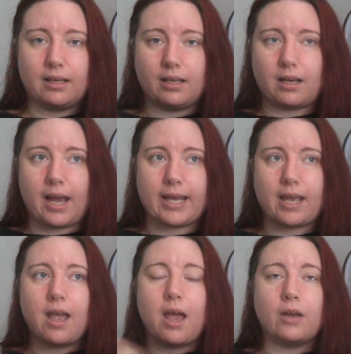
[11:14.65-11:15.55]
Like,
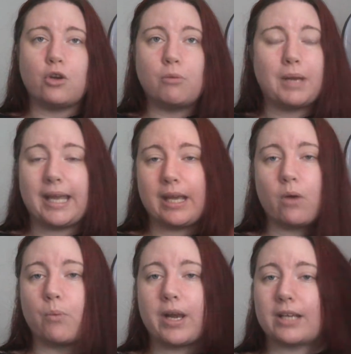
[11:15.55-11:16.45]
normally
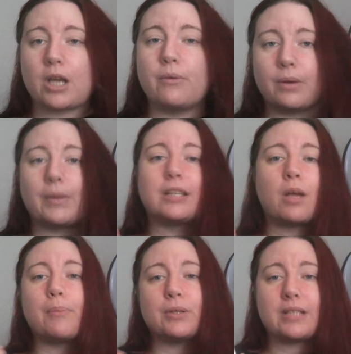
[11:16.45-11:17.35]
when I
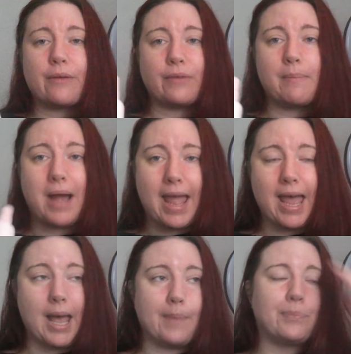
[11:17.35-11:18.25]
don't put stuff in my
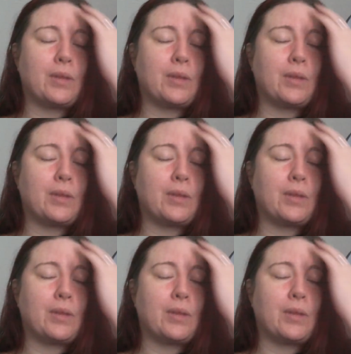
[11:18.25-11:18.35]
hair,